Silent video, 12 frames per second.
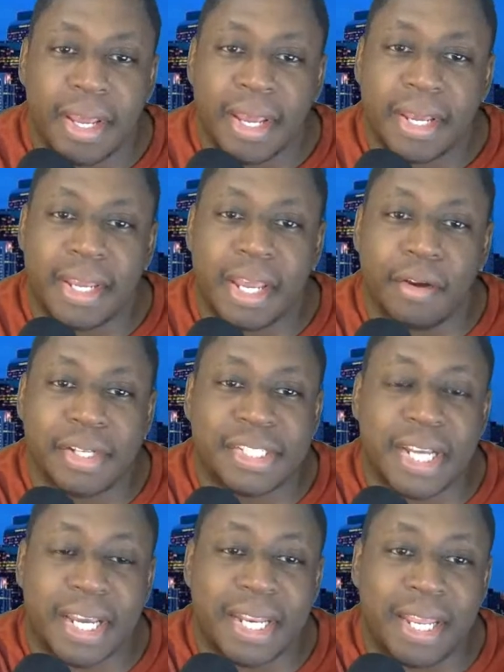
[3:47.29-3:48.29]
Gary
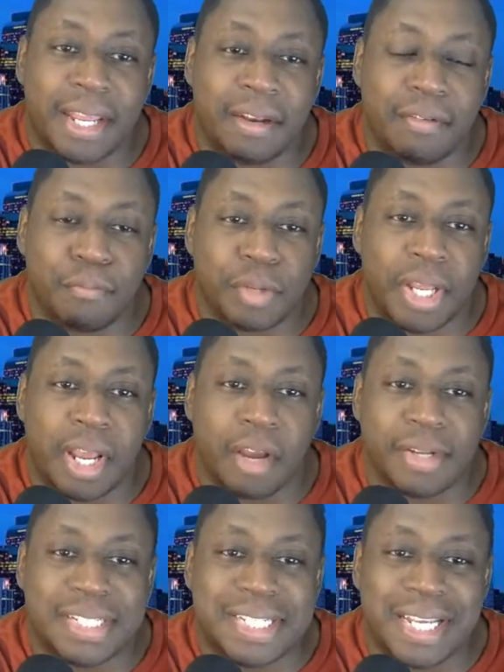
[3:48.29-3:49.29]
checking in.
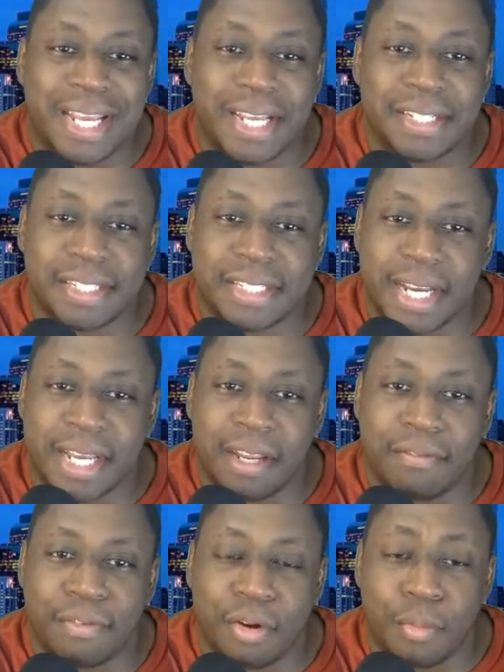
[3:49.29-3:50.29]
Gary TH is checking in
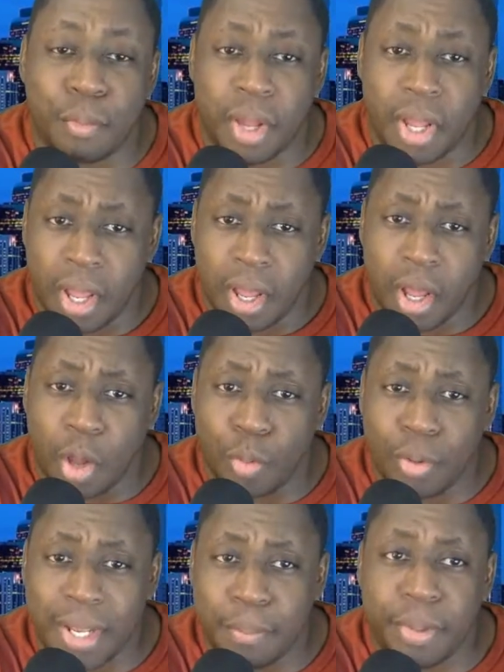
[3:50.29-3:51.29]
from
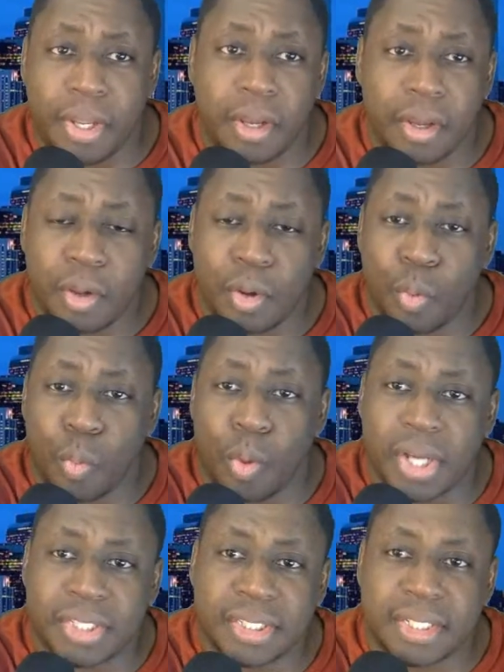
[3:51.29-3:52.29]
Olympia,
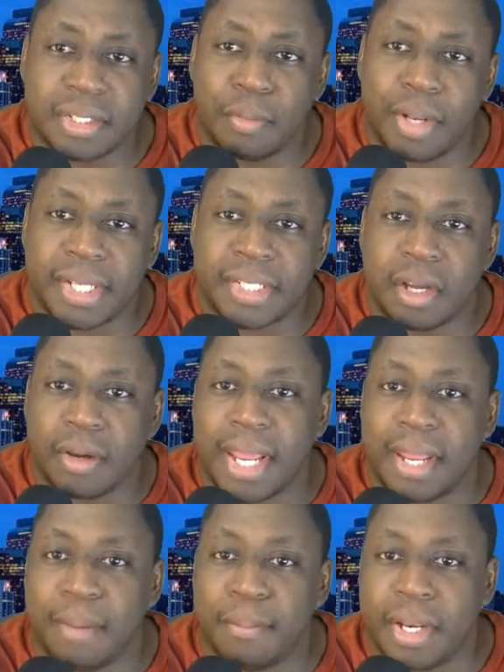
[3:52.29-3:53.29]
Washington. I'm glad y'all
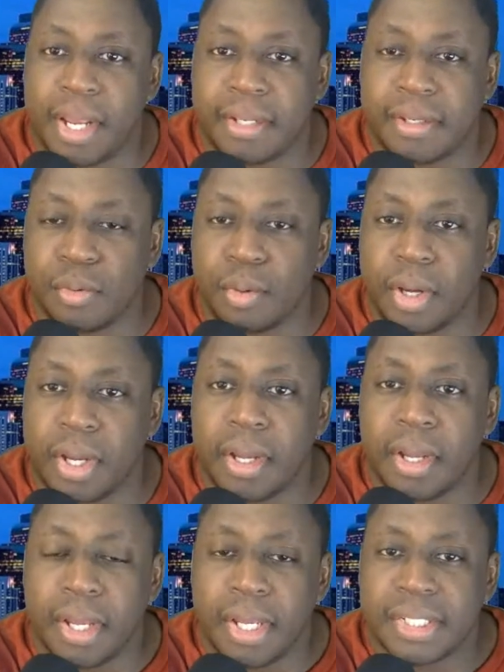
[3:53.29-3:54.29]
came in tonight to uh,
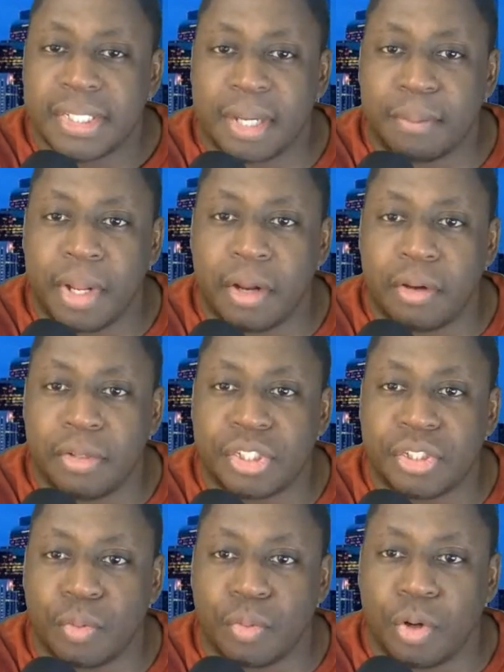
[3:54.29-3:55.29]
check me out on this
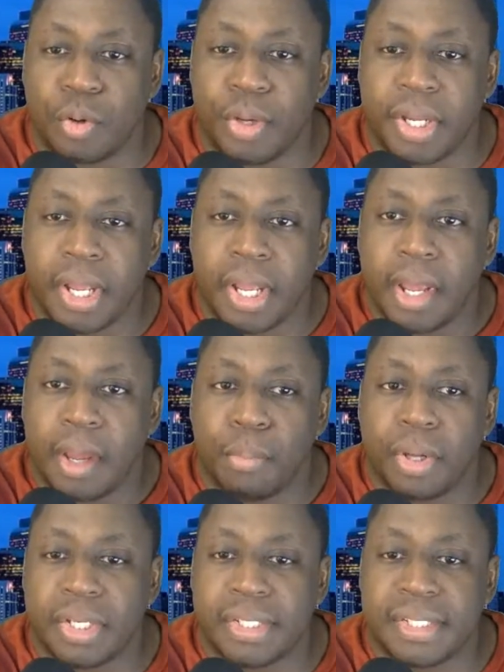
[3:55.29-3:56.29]
show real quick.
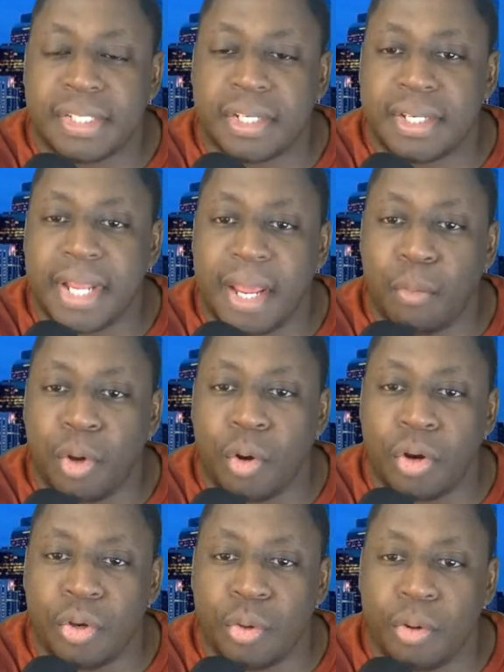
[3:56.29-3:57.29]
But the, today we're
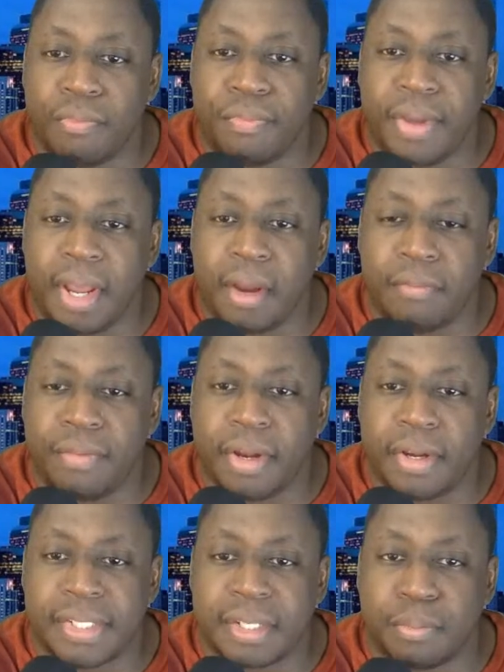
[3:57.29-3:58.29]
going to do a very,
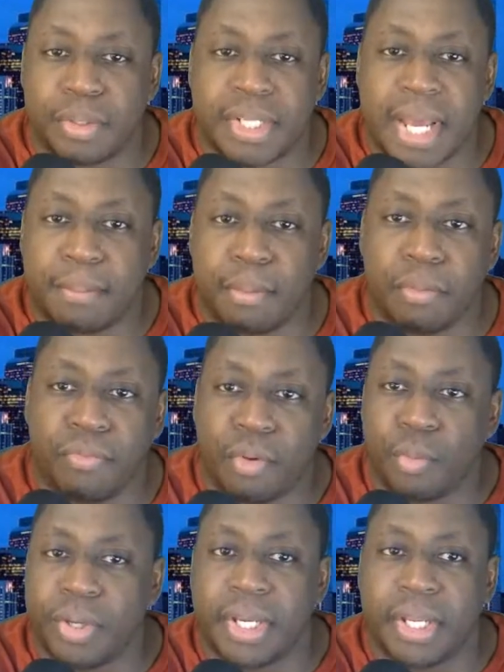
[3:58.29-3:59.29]
very simple topic before
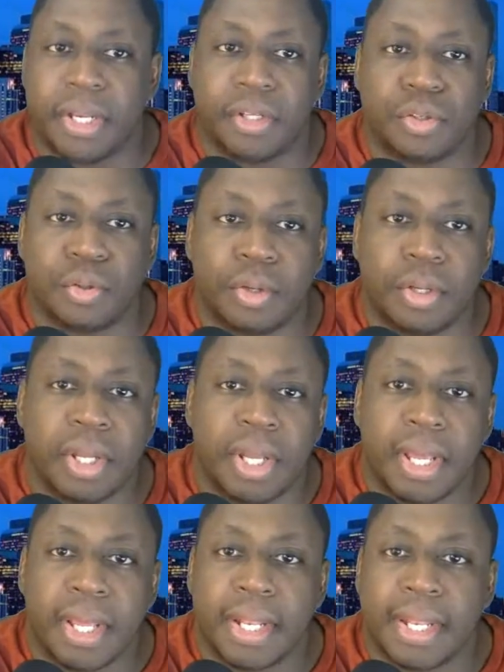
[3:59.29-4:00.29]
we get into it.
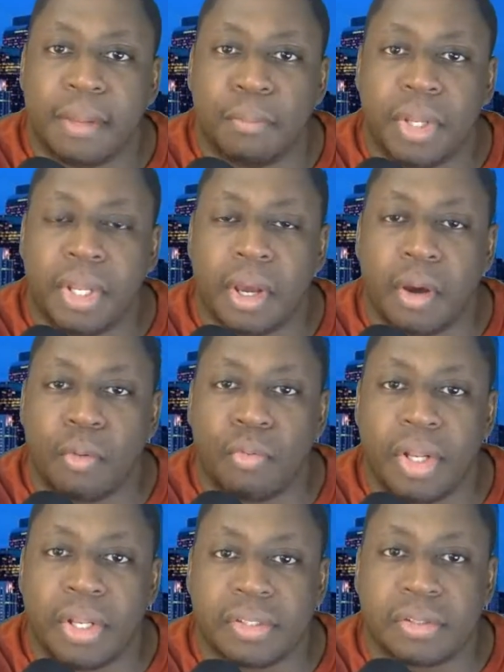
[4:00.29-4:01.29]
Let me uh,
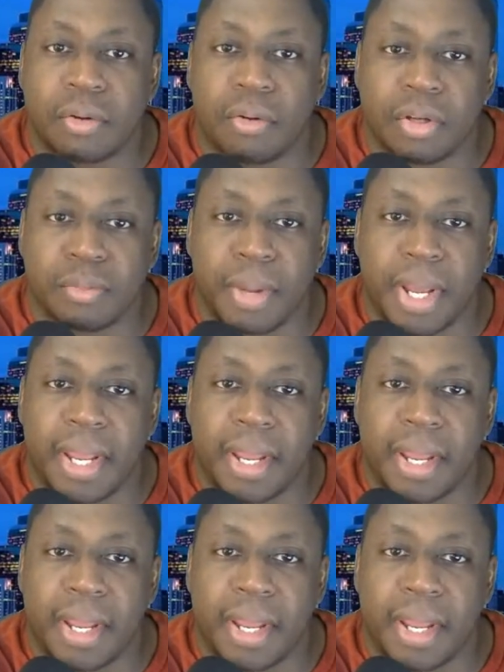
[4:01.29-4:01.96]
run this across my,